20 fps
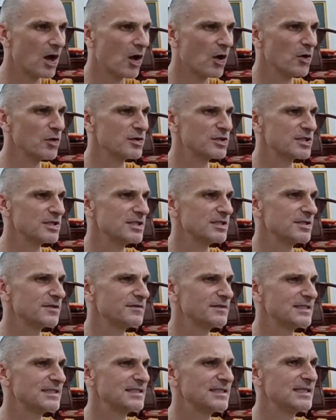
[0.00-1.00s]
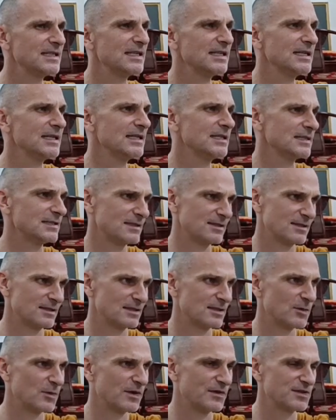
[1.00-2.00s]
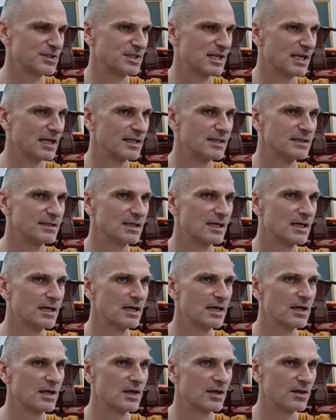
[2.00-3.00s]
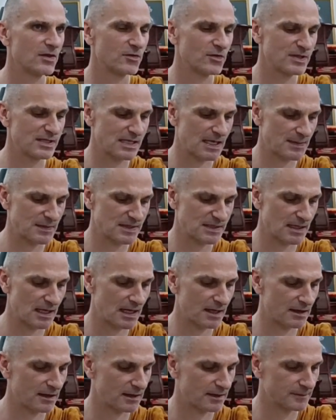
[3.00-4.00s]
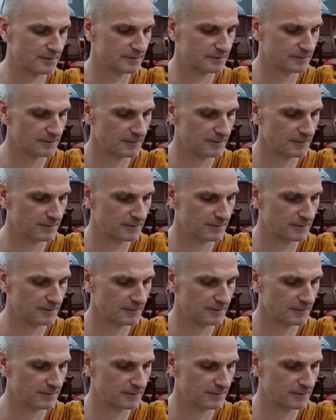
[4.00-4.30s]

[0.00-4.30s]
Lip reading: oceans of tears that we've shed through samsara.